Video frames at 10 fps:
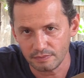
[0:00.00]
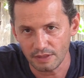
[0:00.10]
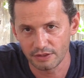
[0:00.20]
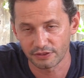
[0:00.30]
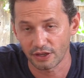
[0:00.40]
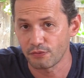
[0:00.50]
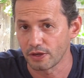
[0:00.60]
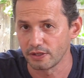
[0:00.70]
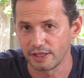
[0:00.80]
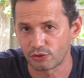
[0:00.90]
that I
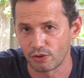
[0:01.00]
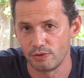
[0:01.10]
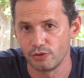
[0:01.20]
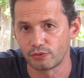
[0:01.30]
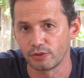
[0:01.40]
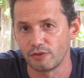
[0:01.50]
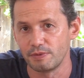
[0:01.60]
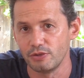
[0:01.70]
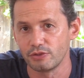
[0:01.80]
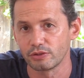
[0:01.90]
find extremely useful and I've
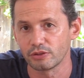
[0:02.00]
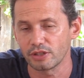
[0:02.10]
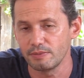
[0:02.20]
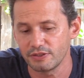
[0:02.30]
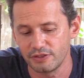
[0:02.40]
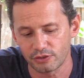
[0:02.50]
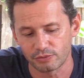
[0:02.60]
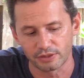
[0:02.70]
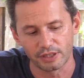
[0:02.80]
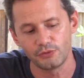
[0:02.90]
been using all the time is this
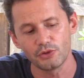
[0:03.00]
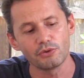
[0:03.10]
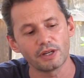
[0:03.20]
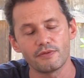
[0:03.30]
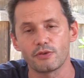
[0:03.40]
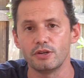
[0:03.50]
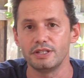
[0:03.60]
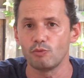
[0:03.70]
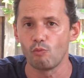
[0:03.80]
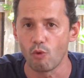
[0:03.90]
one. Now, if you could have
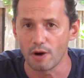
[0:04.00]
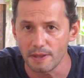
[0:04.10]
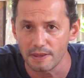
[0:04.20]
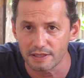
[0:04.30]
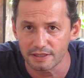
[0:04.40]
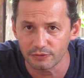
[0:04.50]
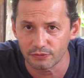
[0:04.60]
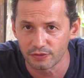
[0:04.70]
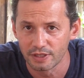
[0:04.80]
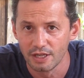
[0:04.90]
only one
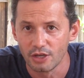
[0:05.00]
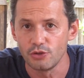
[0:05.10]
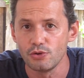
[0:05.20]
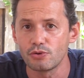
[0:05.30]
knife, you